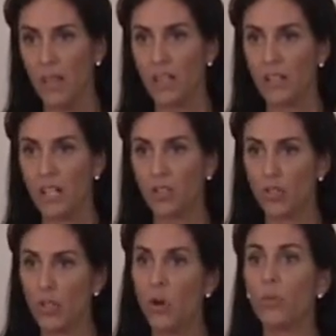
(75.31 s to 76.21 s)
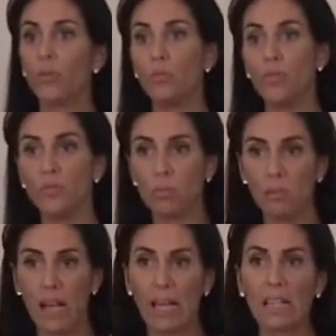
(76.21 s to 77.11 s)
Because as you know, it removes
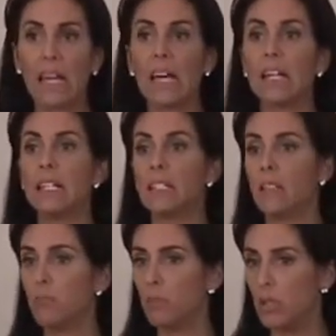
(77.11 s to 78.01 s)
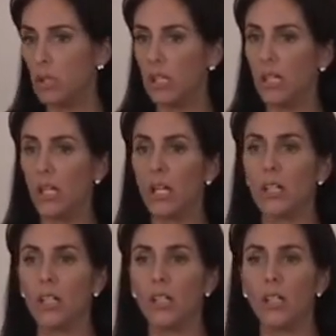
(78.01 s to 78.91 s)
blackheads and
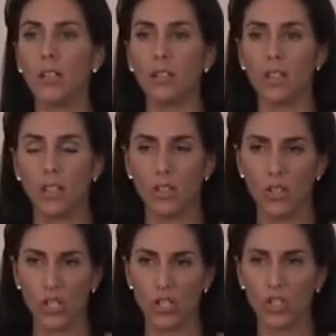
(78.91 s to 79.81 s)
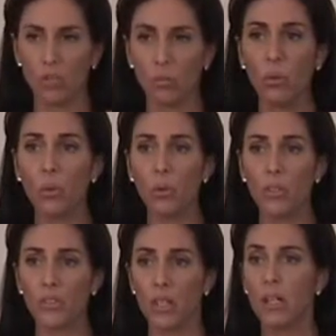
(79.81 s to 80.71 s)
milia and congested
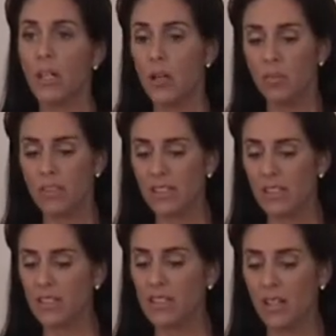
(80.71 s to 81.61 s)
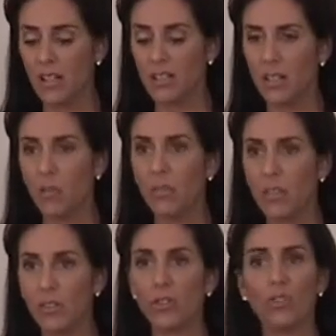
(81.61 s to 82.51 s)
pores, but this is not
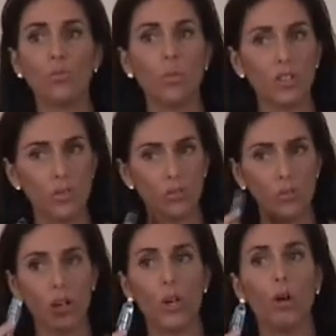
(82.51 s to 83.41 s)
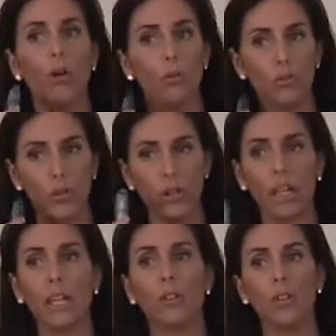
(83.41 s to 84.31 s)
something that you want to run over
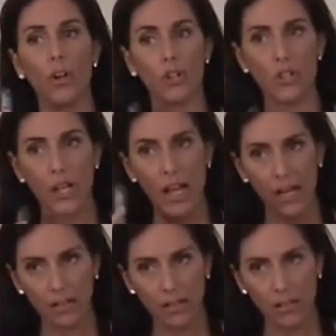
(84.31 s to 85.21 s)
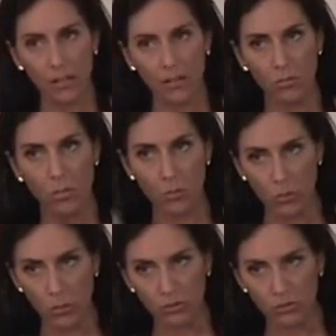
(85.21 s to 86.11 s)
a large acne
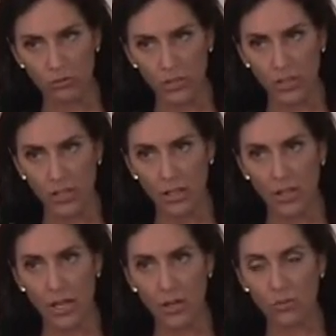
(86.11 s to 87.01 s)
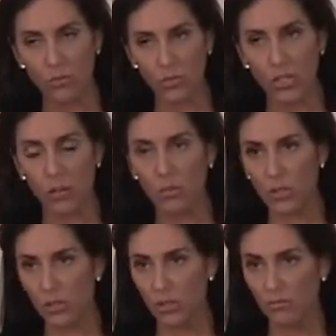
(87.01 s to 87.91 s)
pimple. That would not be
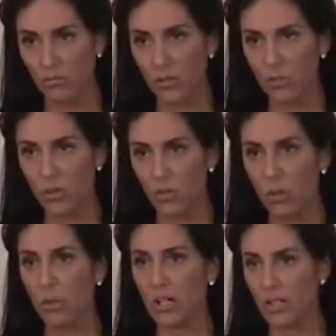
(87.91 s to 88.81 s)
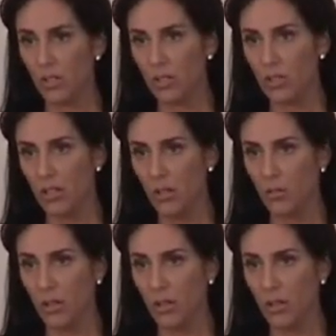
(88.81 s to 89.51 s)
good. You would spread bacteria that way.